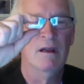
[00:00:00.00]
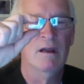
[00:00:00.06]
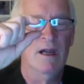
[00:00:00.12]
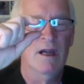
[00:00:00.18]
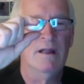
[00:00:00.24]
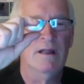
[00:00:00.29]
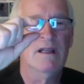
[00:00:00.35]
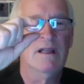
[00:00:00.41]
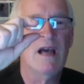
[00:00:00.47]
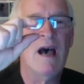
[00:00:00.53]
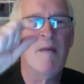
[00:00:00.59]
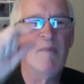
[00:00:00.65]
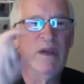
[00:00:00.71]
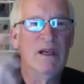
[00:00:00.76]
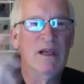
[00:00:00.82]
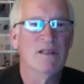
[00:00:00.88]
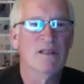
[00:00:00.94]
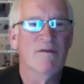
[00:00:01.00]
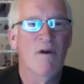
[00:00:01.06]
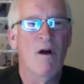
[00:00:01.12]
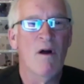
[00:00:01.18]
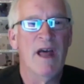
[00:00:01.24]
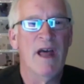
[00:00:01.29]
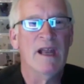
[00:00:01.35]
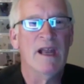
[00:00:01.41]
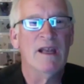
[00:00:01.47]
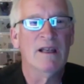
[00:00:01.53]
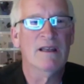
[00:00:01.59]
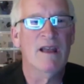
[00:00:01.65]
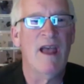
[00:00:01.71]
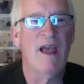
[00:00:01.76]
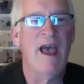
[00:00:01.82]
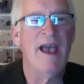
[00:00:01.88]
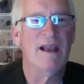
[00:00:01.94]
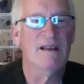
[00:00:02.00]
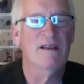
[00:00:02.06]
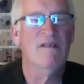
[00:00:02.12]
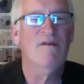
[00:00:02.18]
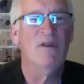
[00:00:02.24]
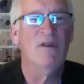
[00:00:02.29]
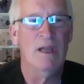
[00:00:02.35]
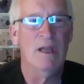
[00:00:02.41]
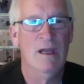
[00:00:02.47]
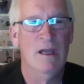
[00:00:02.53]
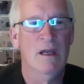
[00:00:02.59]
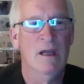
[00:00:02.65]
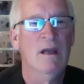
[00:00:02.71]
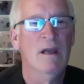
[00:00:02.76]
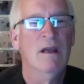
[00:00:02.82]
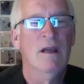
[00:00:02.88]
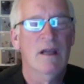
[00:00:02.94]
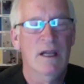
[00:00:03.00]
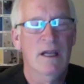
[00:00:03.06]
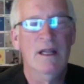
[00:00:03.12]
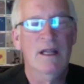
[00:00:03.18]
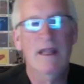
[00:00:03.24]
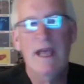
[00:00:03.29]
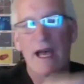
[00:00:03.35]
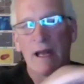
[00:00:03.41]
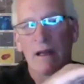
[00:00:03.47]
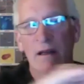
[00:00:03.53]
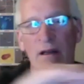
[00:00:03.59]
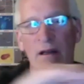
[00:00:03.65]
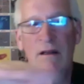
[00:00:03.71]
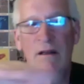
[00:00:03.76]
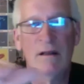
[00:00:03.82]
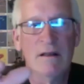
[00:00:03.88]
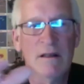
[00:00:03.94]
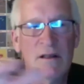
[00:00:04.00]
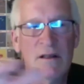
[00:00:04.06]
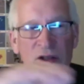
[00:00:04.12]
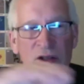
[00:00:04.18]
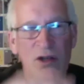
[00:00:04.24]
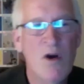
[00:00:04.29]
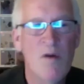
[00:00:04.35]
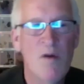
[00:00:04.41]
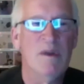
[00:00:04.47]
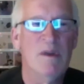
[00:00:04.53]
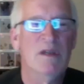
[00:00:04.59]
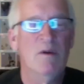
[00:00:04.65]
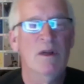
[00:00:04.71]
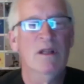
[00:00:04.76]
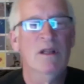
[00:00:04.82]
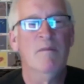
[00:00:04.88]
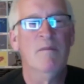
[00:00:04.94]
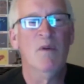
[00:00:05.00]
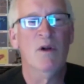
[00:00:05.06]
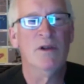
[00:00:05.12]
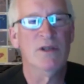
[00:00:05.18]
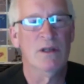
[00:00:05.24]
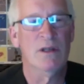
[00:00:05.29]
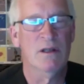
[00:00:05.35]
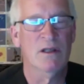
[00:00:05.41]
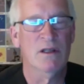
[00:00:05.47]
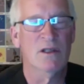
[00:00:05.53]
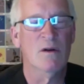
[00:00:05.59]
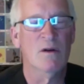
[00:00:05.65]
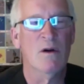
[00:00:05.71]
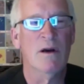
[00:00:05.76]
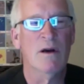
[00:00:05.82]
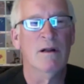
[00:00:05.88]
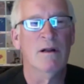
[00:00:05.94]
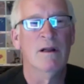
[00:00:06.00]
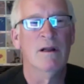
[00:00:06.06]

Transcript: at the top because of all that activity in that zone between the mulch and the soil.